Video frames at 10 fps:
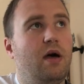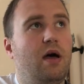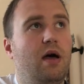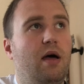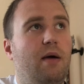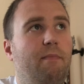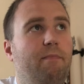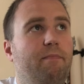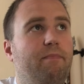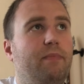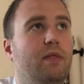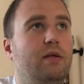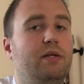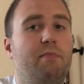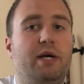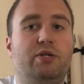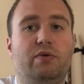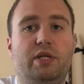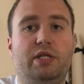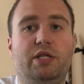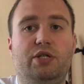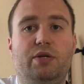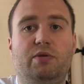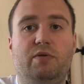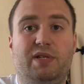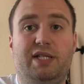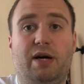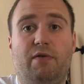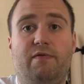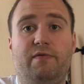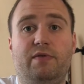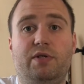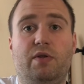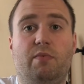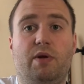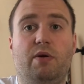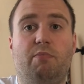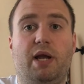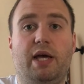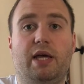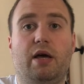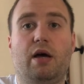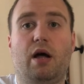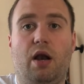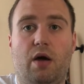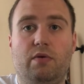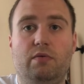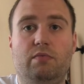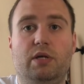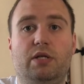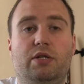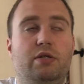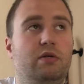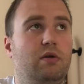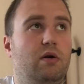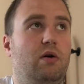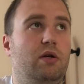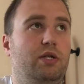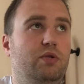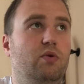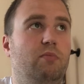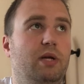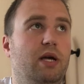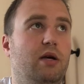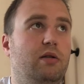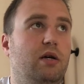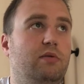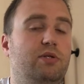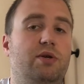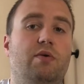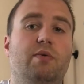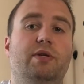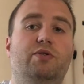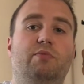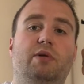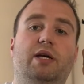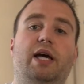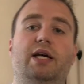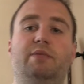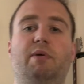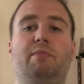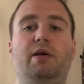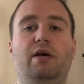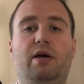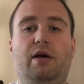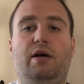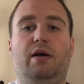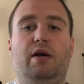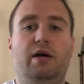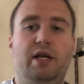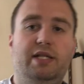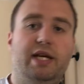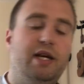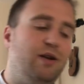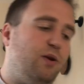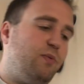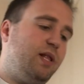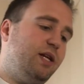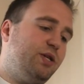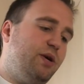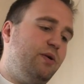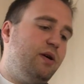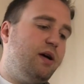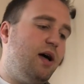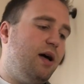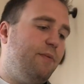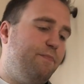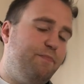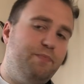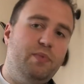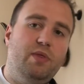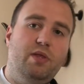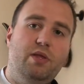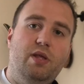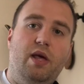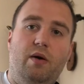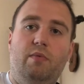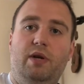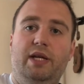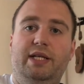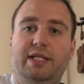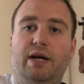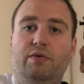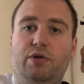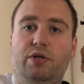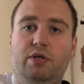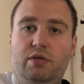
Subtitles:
to make sure that it's in tune to itself, so that when you're playing it alone, which is normally a solo instrument, I guess, maybe singing along with it too, it will at least sound good